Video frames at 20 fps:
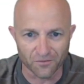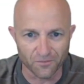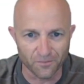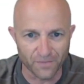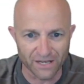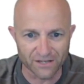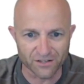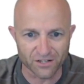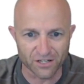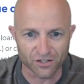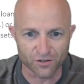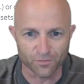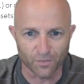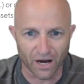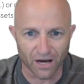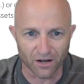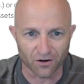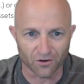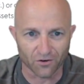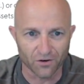Business
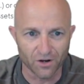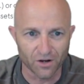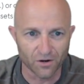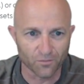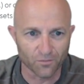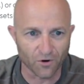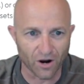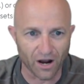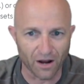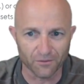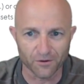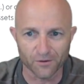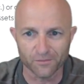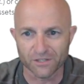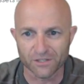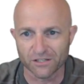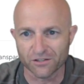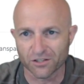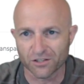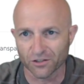model,
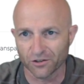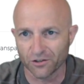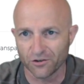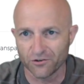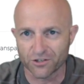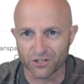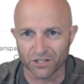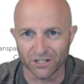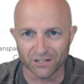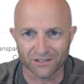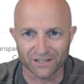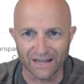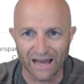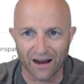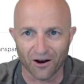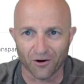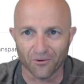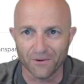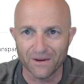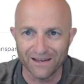problems and solutions.
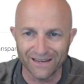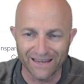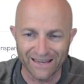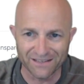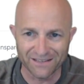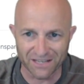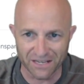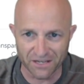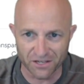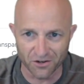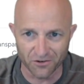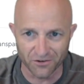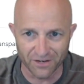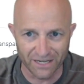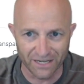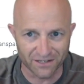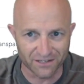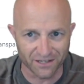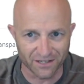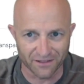Now, is it
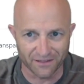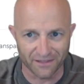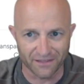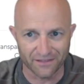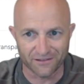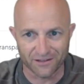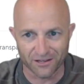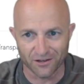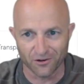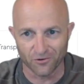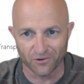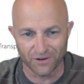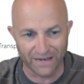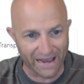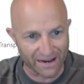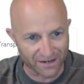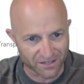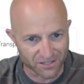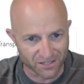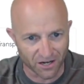unique to
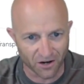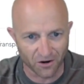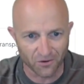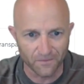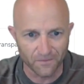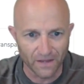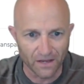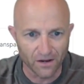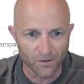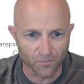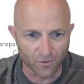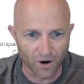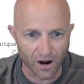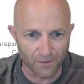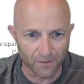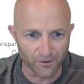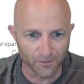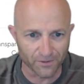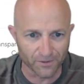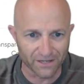Nexo?
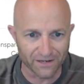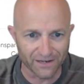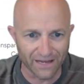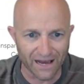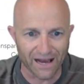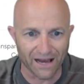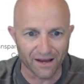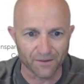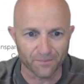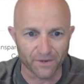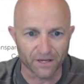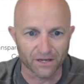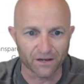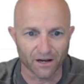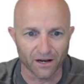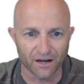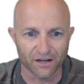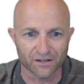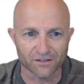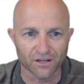Probably not,
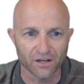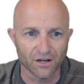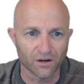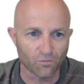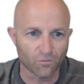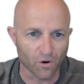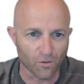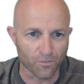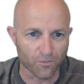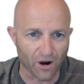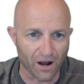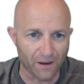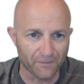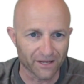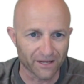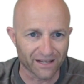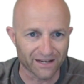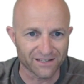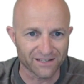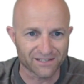because we're
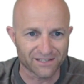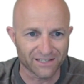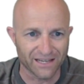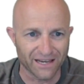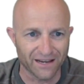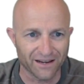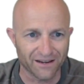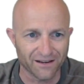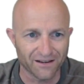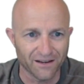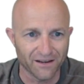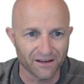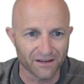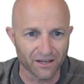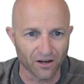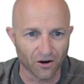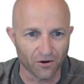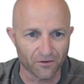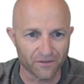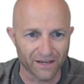probably going to see
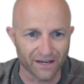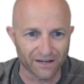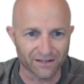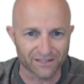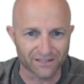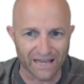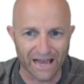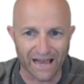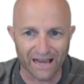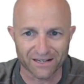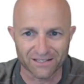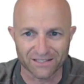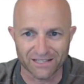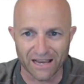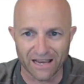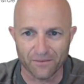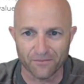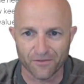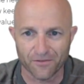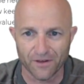the exact
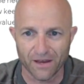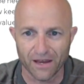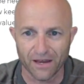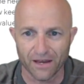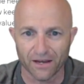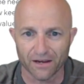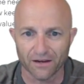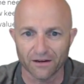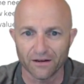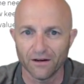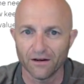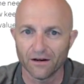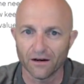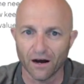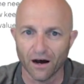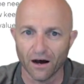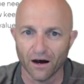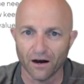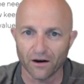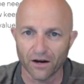same thing
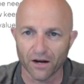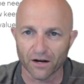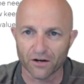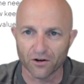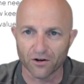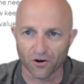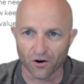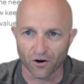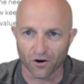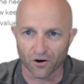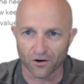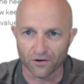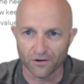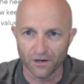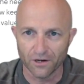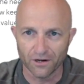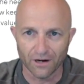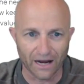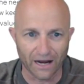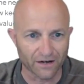occur
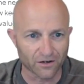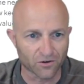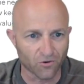on